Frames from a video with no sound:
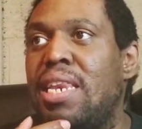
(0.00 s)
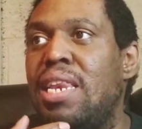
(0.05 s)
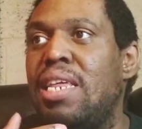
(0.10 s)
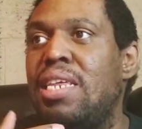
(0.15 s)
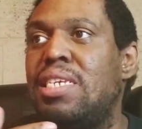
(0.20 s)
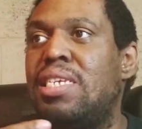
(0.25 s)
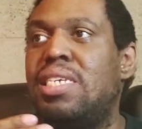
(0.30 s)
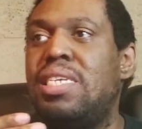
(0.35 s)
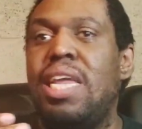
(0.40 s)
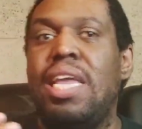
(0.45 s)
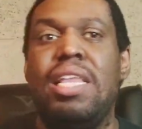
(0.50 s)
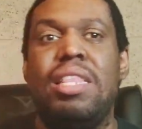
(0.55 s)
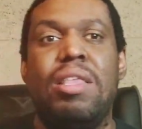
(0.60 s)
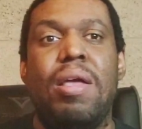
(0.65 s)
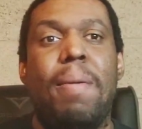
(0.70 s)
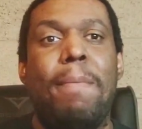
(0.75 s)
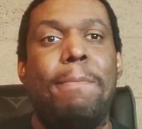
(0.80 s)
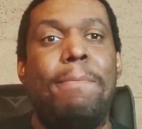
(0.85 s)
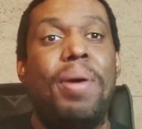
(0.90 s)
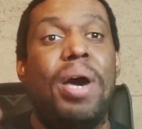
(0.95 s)
to see
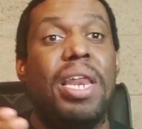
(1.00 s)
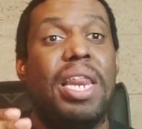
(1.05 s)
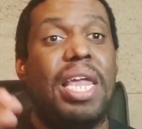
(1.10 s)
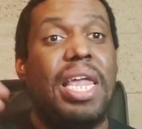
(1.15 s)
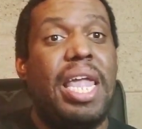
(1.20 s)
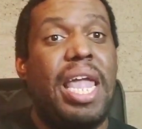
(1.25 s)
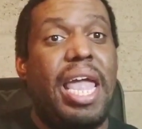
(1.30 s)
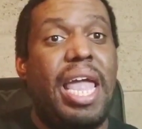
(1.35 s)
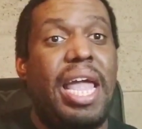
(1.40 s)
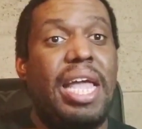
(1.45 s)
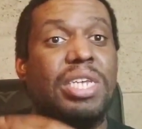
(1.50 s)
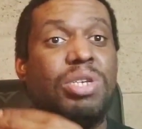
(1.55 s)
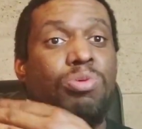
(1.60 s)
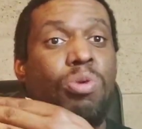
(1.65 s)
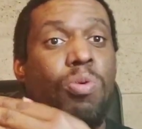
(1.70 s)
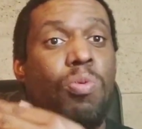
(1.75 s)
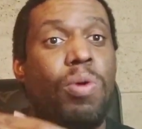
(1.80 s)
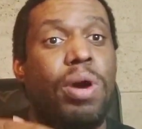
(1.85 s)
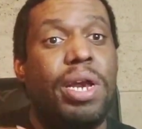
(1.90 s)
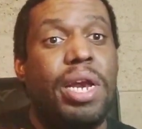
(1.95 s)
them butting heads
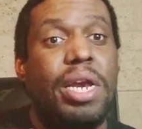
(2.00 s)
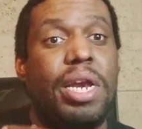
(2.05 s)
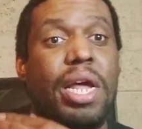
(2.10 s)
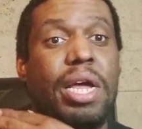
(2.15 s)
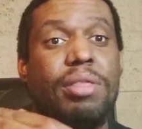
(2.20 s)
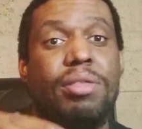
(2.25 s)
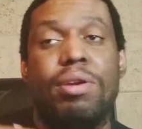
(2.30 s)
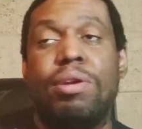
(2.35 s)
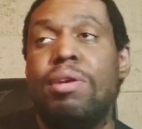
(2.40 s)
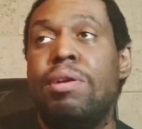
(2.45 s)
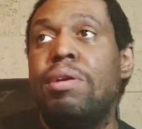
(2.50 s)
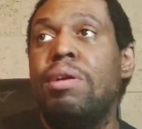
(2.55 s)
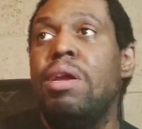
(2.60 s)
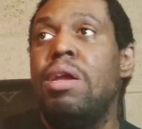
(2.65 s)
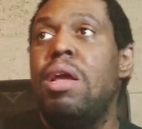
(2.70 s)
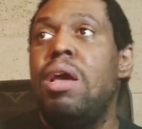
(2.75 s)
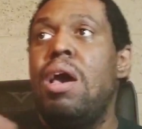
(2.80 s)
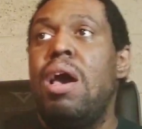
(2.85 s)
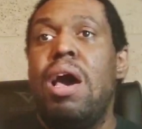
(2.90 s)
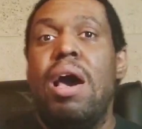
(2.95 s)
with one another
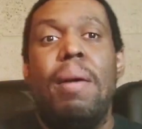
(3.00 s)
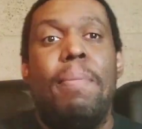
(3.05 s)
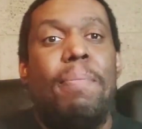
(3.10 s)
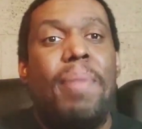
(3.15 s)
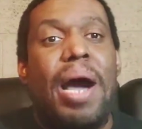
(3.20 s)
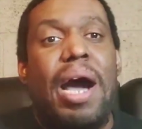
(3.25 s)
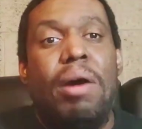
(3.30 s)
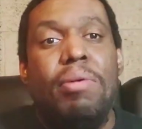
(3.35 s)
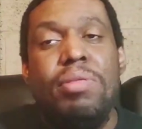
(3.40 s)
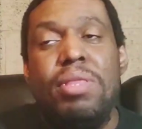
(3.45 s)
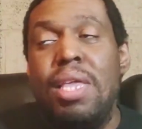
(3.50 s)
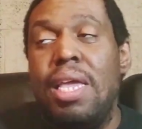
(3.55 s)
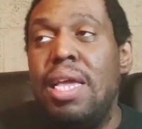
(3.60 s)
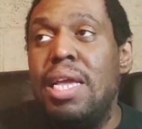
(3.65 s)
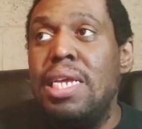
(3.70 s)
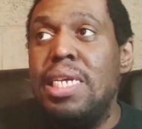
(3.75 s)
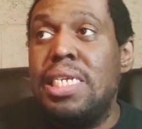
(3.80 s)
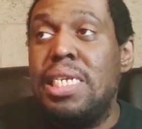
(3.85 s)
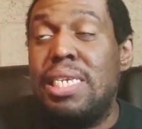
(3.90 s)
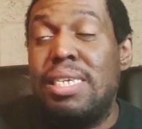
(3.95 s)
about
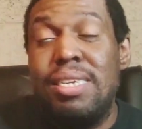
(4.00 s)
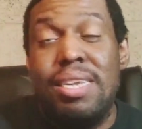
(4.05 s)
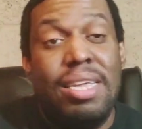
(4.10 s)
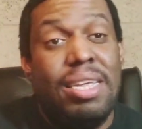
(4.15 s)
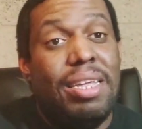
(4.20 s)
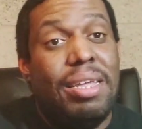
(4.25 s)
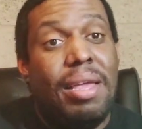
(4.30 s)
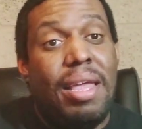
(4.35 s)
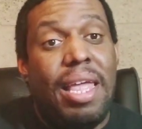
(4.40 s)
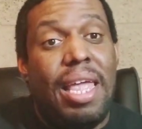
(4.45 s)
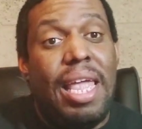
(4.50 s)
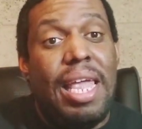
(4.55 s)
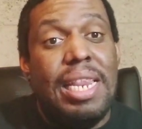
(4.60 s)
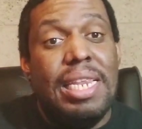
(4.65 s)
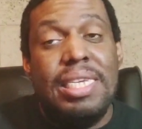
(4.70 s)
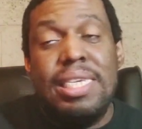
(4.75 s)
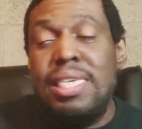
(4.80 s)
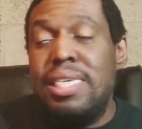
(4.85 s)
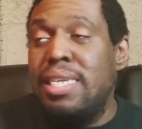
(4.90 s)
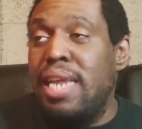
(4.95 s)
this,
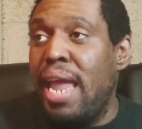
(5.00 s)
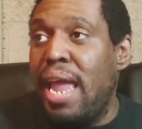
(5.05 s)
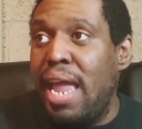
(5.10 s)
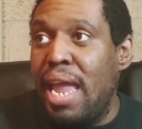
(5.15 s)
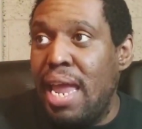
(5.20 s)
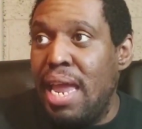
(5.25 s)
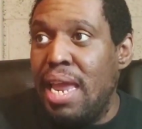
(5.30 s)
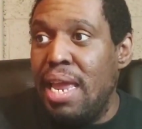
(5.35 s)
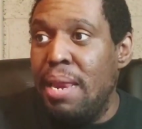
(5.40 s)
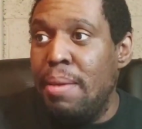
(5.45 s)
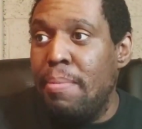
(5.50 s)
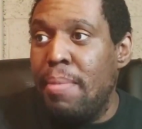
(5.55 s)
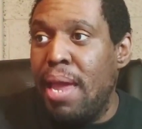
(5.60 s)
insane,